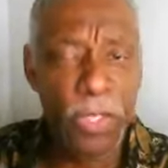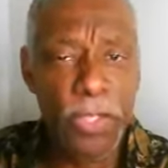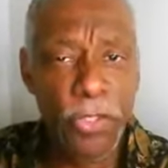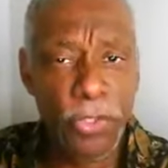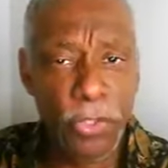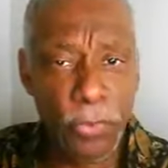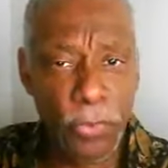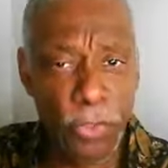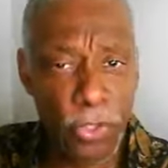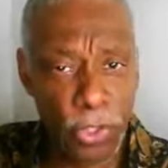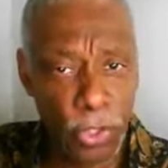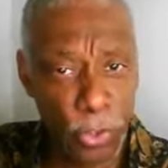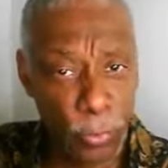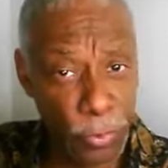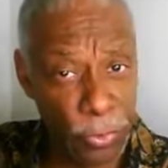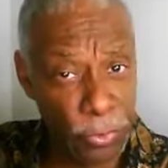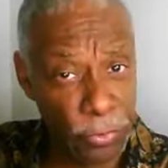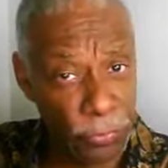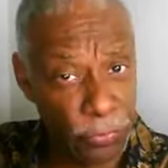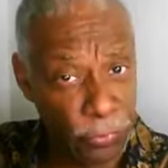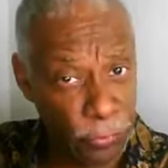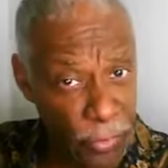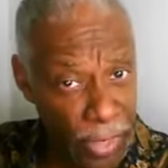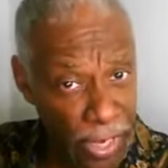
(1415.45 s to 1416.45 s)
So there's the
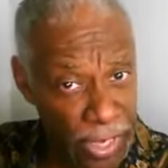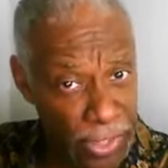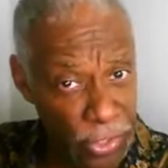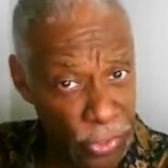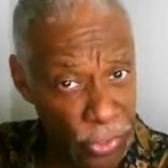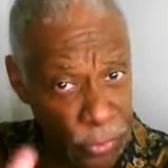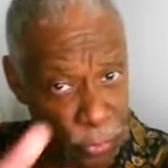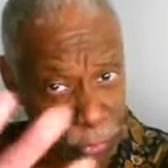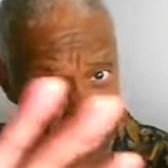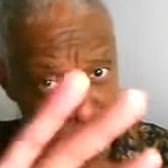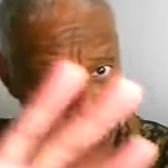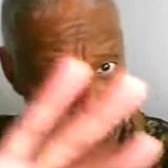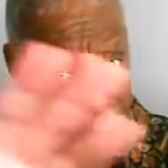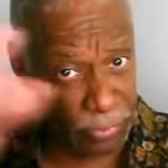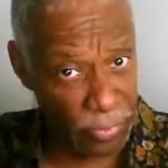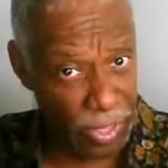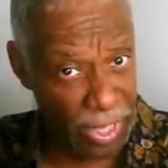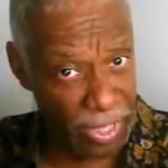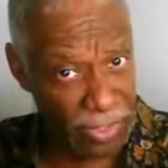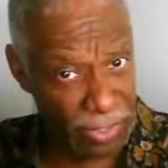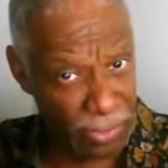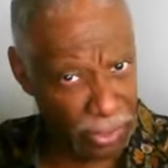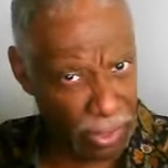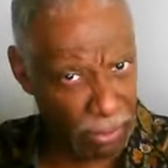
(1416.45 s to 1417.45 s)
Euphrates River,
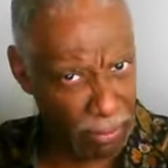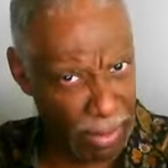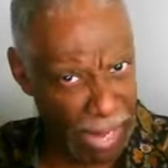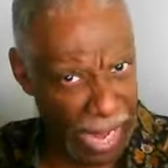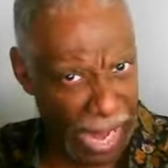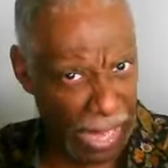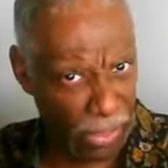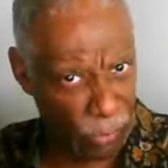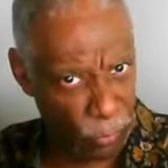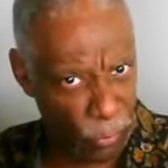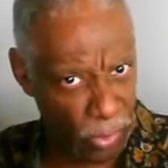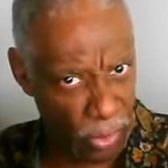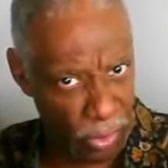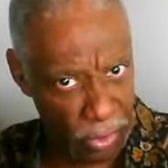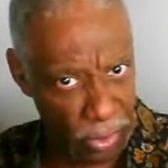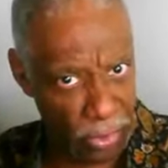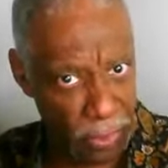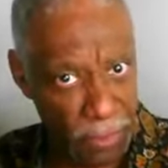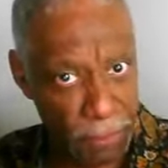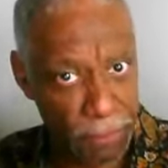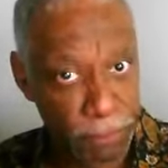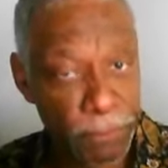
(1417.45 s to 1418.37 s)
that's the bad one.